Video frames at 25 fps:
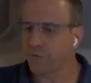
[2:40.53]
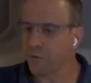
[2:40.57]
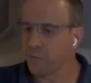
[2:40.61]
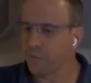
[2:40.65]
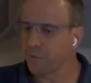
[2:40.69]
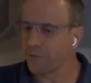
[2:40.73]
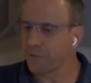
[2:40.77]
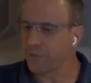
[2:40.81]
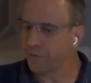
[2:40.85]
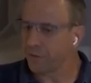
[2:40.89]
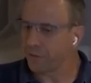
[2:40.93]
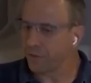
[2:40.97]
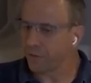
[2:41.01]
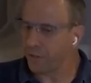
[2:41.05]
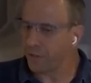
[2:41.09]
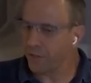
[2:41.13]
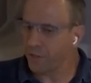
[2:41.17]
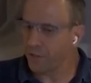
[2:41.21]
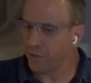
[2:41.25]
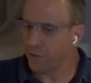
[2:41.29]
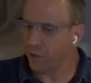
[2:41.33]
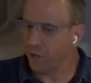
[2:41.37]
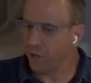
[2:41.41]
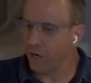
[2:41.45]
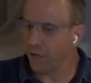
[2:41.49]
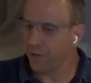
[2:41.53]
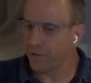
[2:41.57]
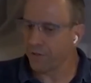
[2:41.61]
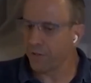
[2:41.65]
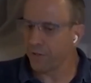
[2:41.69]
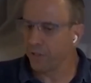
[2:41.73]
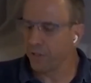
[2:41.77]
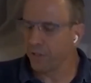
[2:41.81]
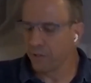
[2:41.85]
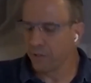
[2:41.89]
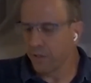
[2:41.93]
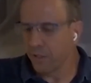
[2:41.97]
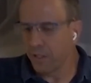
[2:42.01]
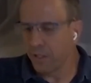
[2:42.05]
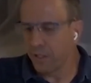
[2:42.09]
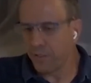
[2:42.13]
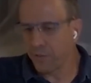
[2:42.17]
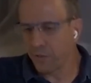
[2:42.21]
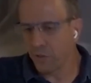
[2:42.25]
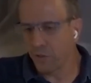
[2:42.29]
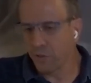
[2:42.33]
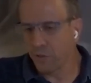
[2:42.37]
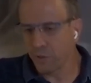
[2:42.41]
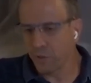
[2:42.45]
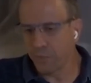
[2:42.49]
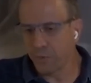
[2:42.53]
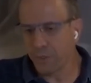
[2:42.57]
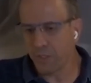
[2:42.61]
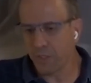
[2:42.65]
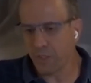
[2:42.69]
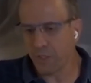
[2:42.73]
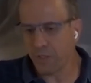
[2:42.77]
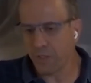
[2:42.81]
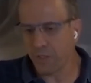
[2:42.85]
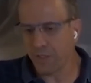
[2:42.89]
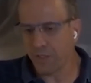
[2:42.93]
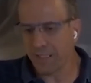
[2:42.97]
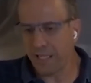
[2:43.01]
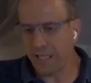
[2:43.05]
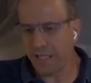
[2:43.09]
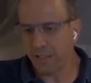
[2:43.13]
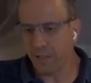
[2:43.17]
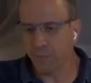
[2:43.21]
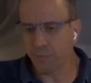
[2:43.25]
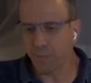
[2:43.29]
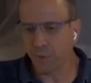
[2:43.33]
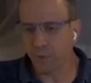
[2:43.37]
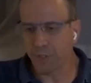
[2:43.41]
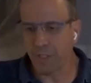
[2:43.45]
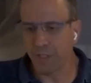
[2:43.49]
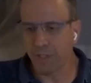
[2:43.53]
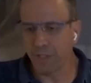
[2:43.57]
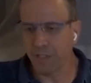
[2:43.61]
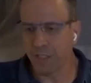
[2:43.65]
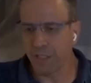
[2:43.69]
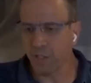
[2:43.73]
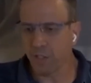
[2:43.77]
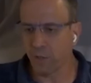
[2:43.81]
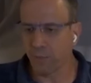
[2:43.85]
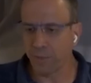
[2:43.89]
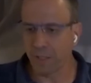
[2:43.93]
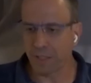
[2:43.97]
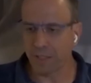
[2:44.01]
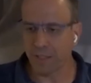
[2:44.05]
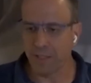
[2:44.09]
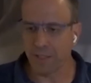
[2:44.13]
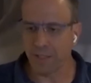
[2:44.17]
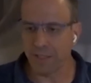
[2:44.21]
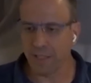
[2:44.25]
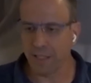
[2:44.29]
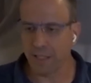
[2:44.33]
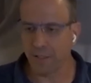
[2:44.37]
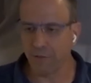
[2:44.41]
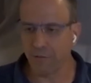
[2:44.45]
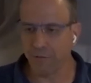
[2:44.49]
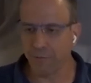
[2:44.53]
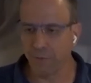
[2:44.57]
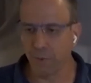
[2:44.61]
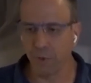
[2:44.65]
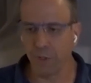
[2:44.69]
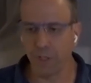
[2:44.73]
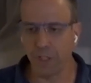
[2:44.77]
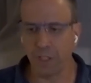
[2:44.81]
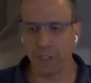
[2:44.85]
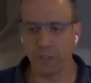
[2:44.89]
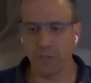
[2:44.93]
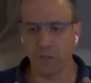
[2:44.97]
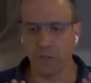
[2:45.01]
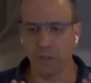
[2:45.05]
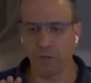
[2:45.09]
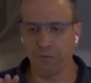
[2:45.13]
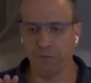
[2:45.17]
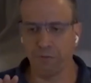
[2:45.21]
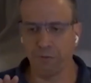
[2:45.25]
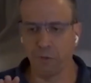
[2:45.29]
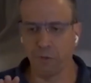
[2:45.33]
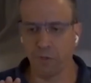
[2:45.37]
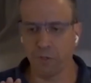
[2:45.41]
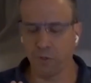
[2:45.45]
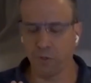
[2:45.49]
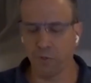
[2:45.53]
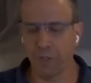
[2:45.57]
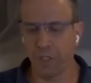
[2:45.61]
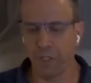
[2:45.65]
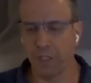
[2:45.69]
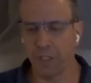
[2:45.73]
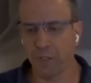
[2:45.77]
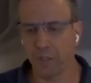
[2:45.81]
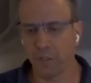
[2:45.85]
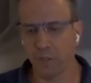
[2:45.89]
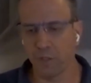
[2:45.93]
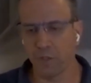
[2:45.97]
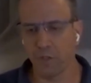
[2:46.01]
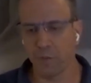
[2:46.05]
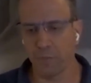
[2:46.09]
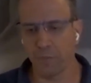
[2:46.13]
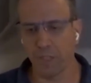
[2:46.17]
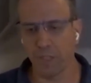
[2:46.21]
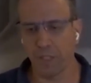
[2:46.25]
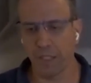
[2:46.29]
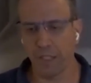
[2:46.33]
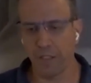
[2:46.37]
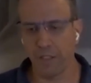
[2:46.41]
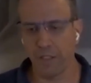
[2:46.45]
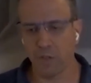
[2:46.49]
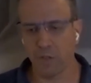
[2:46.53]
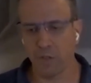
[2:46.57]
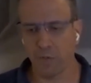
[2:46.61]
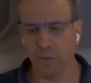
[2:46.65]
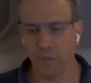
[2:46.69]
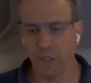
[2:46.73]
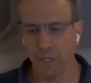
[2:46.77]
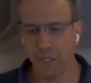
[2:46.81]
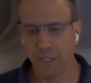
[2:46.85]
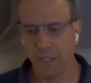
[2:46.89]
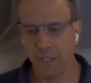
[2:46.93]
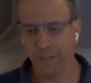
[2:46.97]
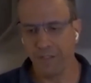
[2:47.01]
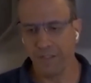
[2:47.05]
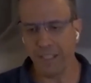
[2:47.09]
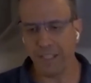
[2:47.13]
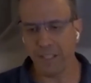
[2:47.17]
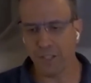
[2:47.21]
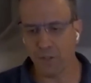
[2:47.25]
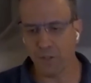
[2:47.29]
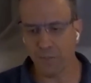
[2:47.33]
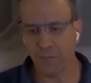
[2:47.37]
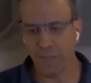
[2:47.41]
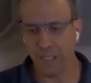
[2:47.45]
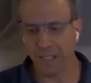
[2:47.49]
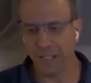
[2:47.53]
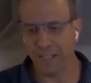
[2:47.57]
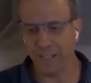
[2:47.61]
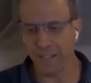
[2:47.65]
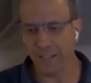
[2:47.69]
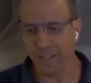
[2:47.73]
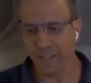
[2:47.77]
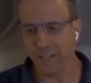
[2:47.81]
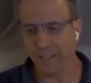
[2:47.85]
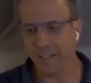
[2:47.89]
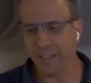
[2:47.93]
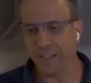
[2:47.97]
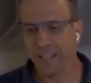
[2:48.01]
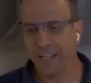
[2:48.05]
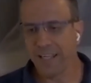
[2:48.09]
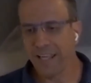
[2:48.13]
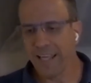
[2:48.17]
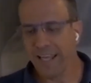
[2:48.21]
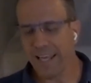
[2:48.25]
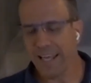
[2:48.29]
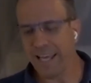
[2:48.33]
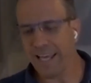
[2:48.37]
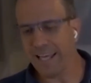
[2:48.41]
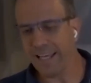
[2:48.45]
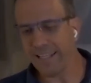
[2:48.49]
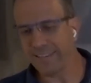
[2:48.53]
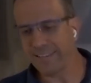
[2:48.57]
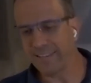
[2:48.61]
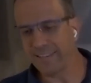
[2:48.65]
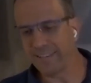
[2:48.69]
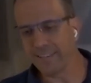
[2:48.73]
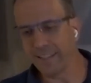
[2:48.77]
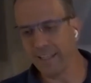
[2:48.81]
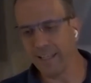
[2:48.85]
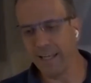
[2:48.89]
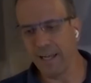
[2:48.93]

From here on, it's going to be just a standard presentation, but instead of putting it on full screen, it's going to be next to me here, and